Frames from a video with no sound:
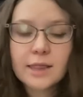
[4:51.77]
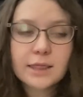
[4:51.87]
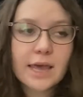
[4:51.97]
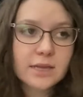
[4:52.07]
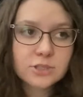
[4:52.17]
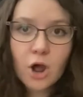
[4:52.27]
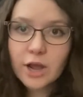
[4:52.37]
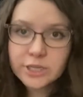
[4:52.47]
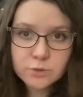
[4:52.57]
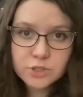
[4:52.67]
Like,
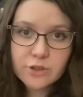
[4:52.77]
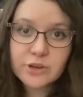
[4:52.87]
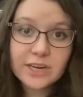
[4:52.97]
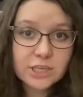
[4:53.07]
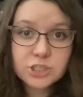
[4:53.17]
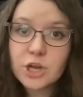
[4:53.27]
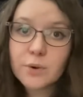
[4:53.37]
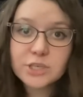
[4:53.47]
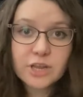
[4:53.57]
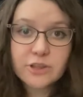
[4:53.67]
talking to each other, getting to know
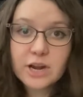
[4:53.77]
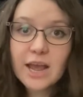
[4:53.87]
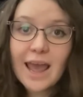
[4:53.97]
each other.